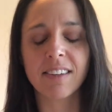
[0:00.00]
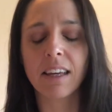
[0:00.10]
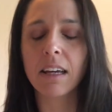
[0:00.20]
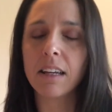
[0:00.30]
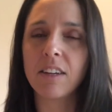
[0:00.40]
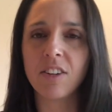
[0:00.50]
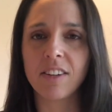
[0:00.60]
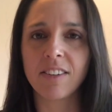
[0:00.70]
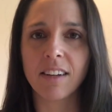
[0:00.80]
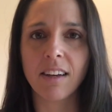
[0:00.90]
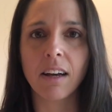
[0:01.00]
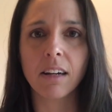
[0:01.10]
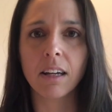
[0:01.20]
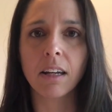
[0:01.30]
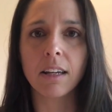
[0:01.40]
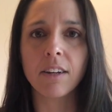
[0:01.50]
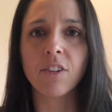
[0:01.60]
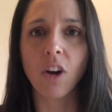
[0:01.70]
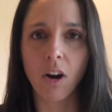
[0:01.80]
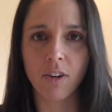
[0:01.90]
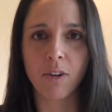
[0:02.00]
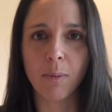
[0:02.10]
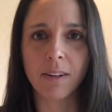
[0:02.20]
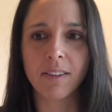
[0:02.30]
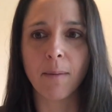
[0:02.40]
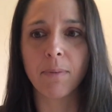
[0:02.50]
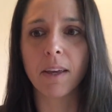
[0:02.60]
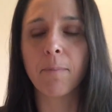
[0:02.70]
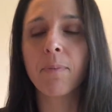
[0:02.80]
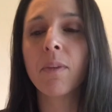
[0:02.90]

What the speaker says: I need you to sit down. I need to talk to you about something.